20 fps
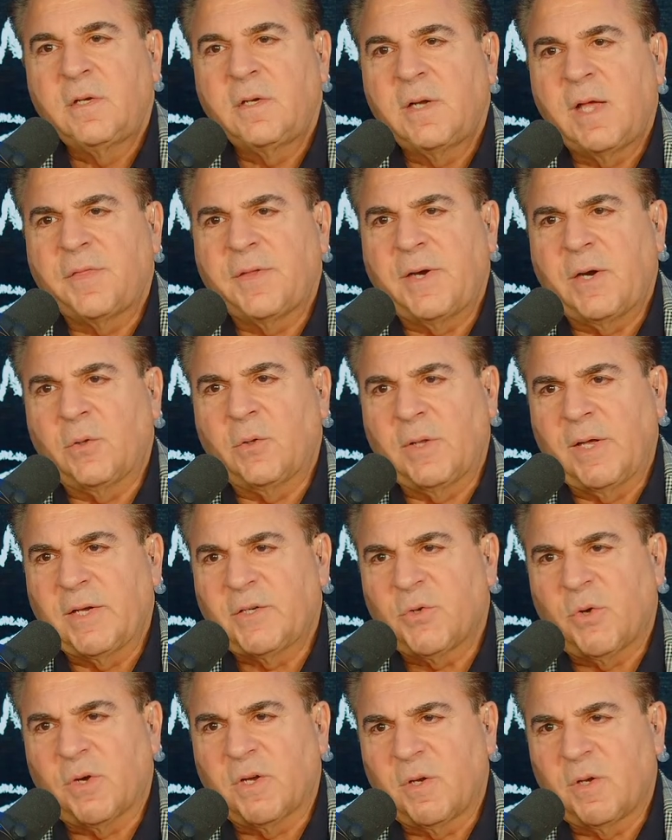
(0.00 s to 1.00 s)
Not that I don't
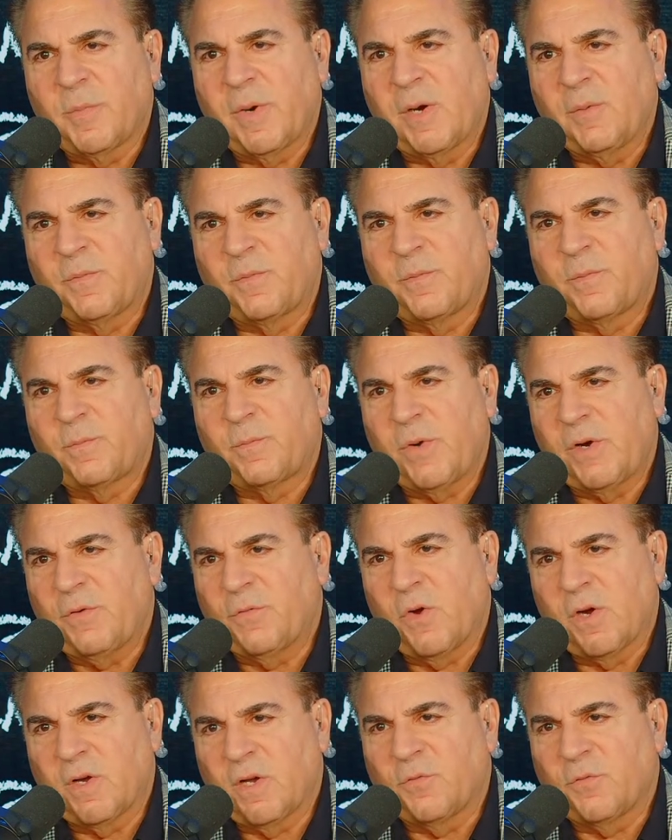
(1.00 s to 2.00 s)
like talking about brain
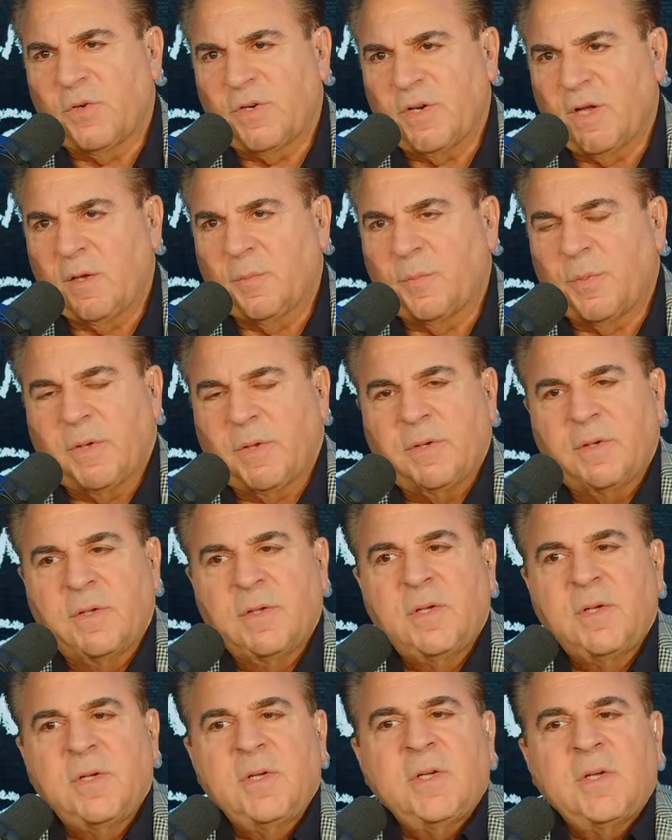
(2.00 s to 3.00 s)
fog every day, but
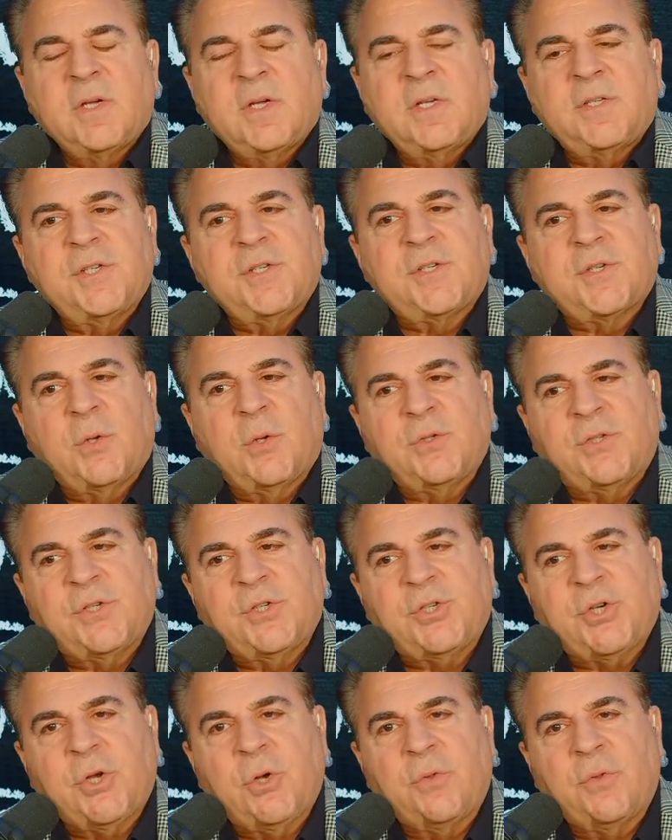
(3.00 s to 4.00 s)
it just goes to
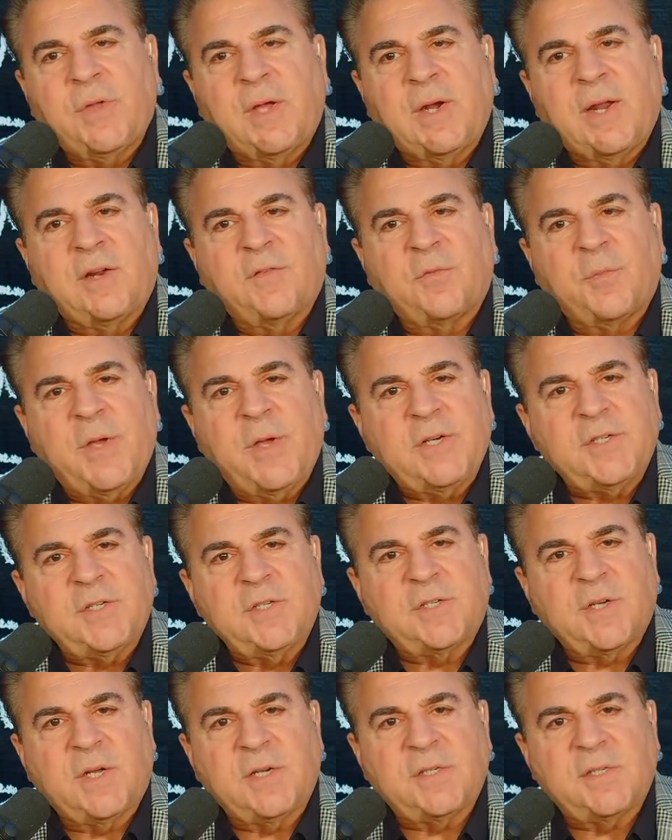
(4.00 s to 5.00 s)
show that out of
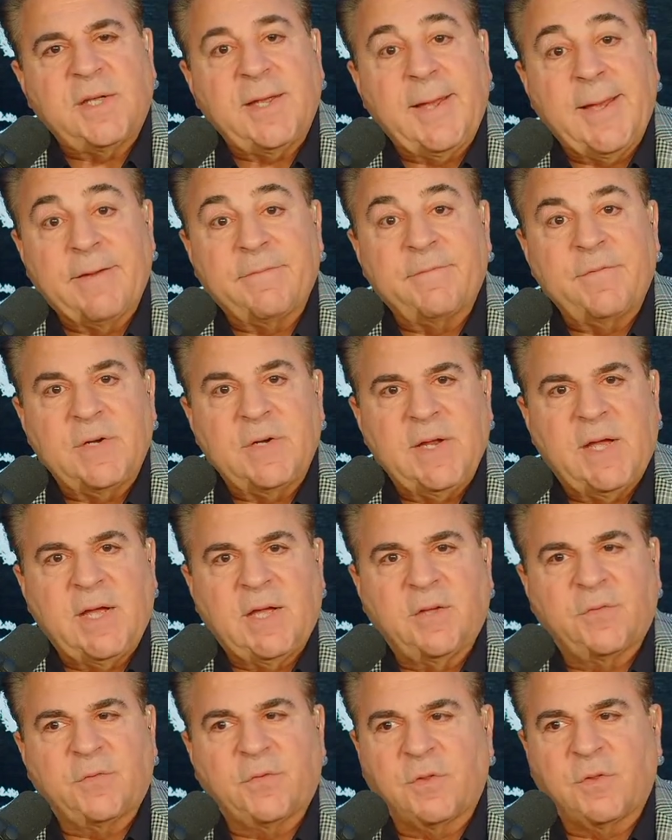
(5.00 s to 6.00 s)
patients I see every
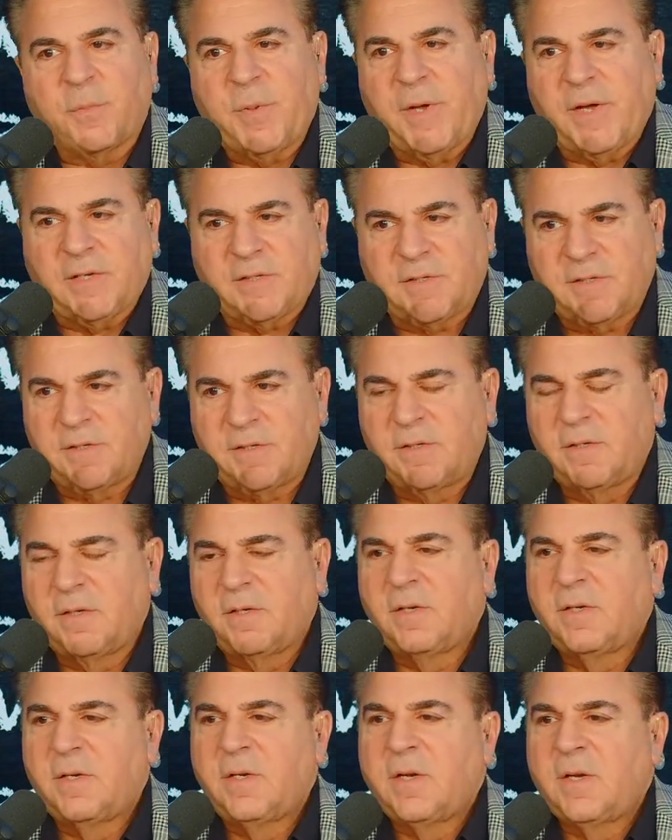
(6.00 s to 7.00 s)
day for the past
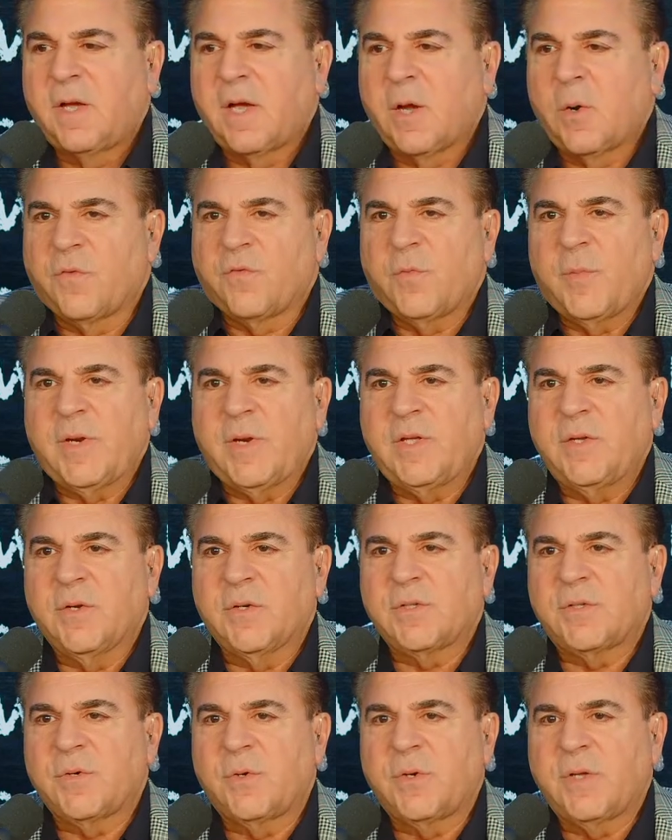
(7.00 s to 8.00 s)
however many
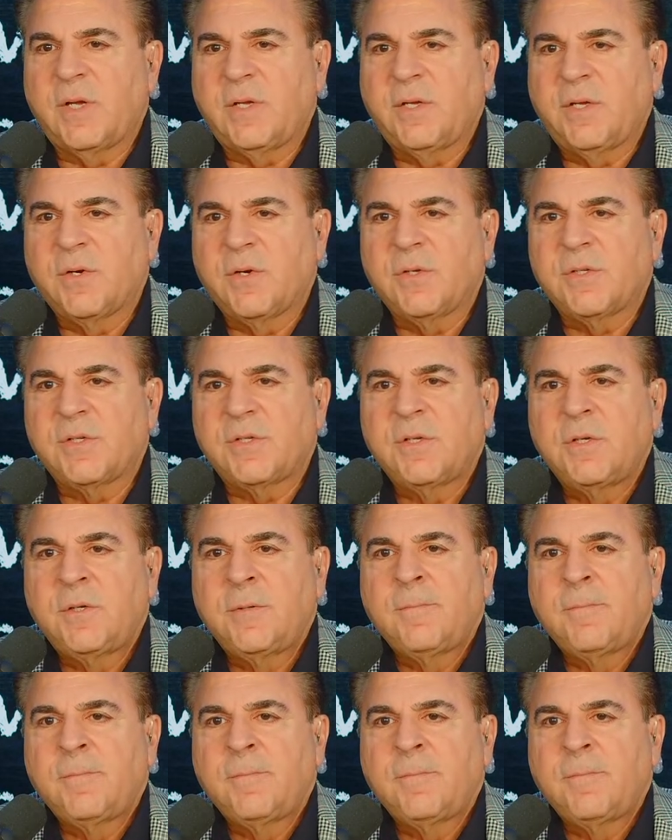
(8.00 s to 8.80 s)
years, 38 years,